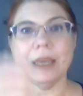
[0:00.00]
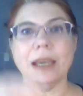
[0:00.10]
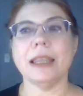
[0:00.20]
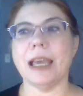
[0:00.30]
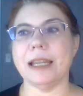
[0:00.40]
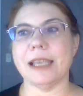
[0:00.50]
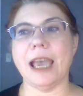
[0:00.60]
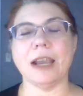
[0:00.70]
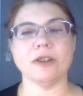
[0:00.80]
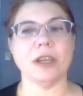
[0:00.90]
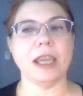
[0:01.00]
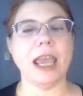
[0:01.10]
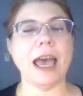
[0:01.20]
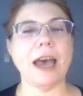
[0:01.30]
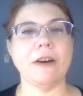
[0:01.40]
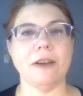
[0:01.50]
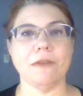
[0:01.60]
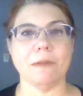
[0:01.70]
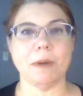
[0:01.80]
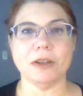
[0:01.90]
That is actually how
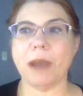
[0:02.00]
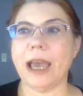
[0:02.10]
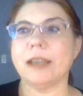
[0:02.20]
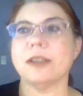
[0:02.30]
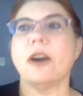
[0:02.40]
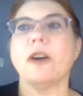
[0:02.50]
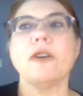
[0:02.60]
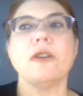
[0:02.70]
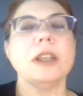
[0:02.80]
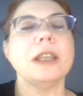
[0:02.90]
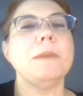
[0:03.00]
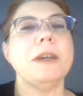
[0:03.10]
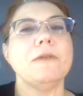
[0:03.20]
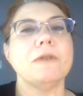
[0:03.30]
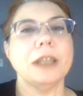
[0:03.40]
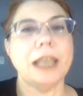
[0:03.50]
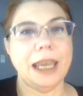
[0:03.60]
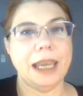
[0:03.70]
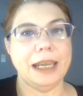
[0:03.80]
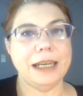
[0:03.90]
information packets are currently being
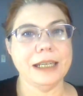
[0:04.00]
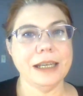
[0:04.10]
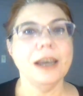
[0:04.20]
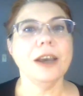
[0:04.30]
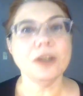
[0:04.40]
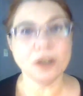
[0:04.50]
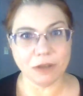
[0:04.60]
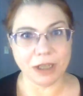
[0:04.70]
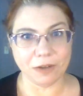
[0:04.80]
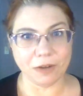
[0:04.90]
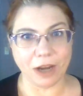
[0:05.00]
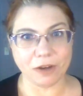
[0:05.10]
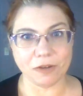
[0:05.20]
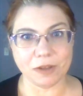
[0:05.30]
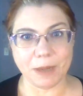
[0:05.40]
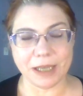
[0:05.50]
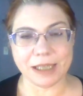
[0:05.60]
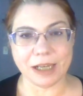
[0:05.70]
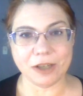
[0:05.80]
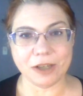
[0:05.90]
relayed to the International Space
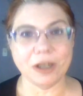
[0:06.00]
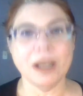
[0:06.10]
Station,